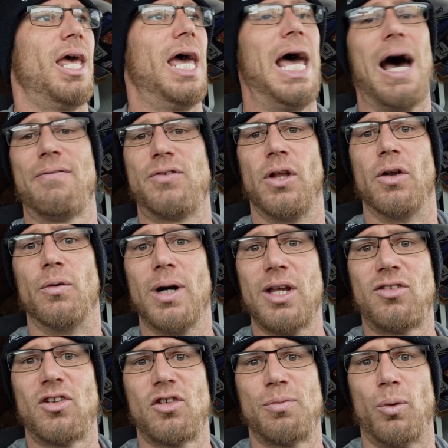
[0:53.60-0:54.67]
after the
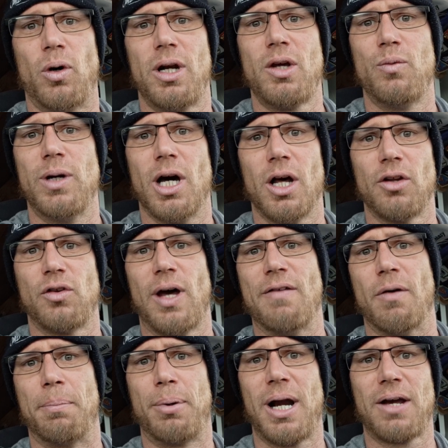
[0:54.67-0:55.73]
race this morning, we also have
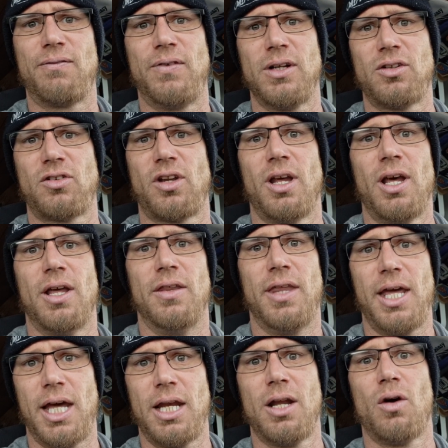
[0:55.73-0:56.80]
a breakfast.
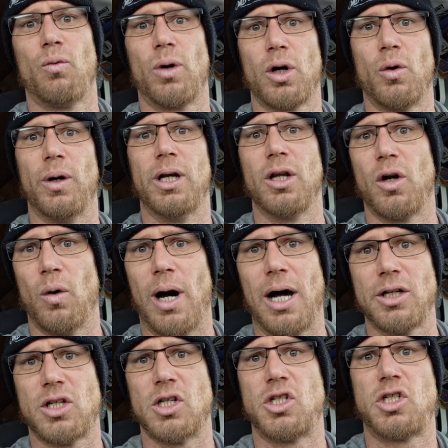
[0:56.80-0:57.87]
Then we're going to go
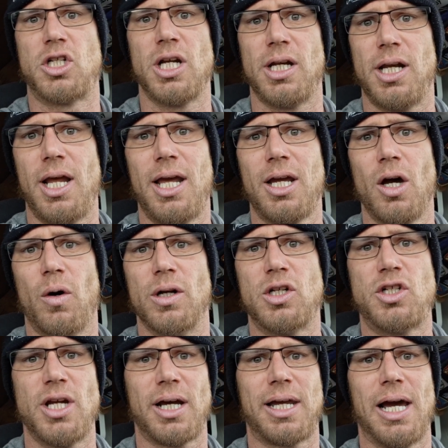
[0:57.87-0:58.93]
out to Chittenango and
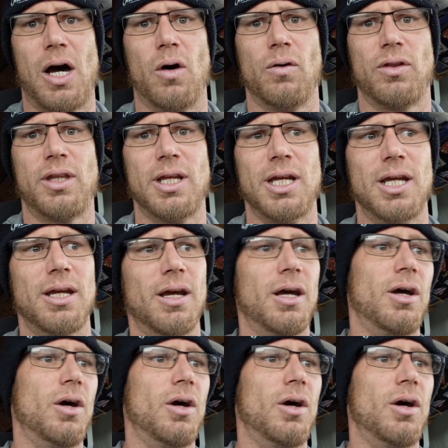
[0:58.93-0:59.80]
check out the